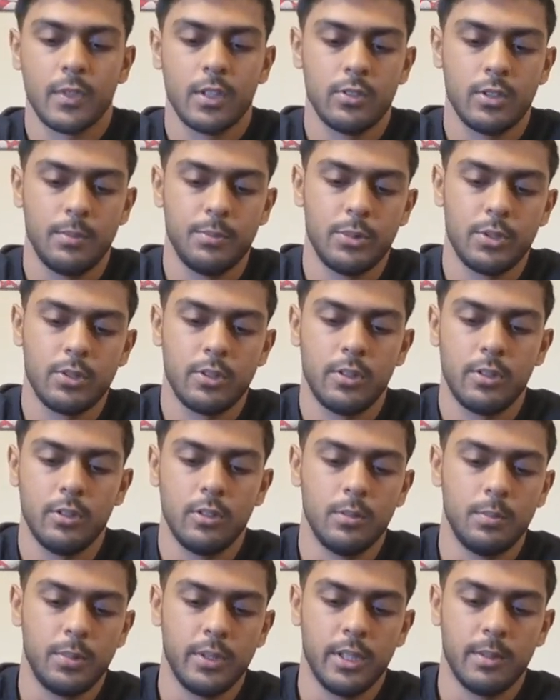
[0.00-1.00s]
So I'm just going
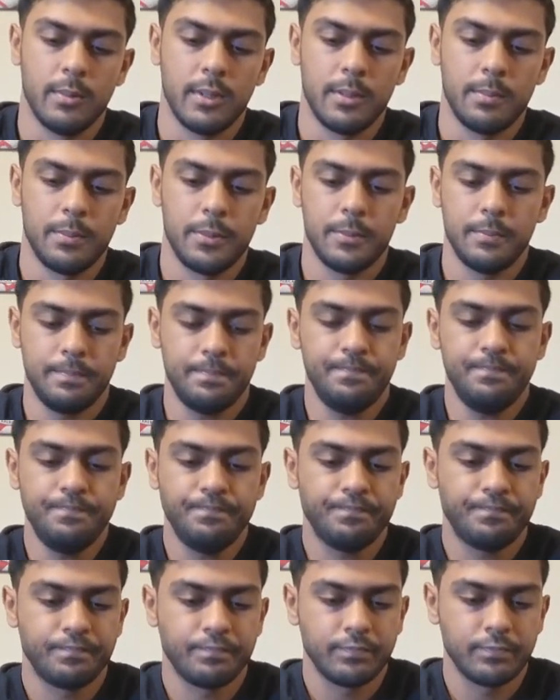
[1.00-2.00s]
to open them up.
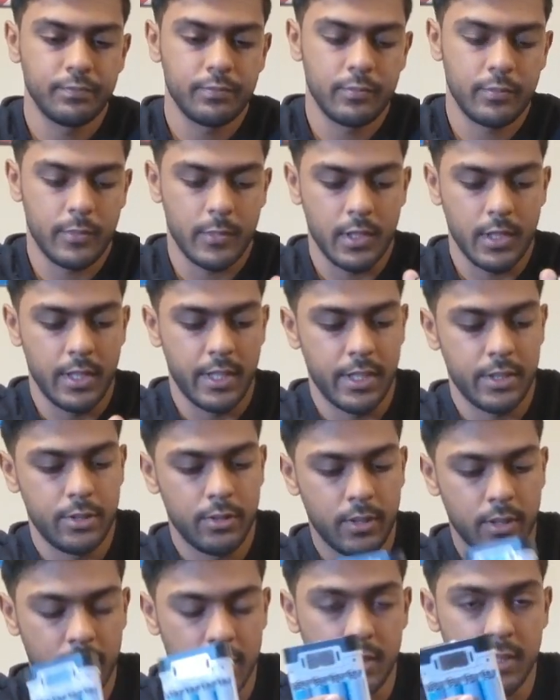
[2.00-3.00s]
And as
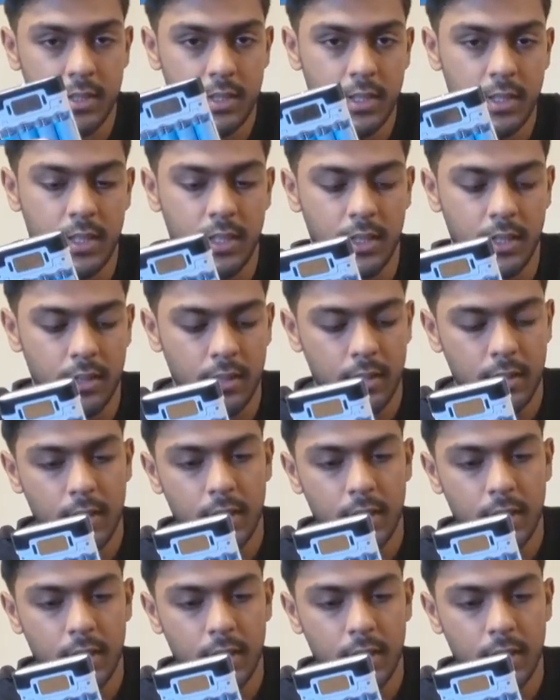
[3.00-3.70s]
you can see,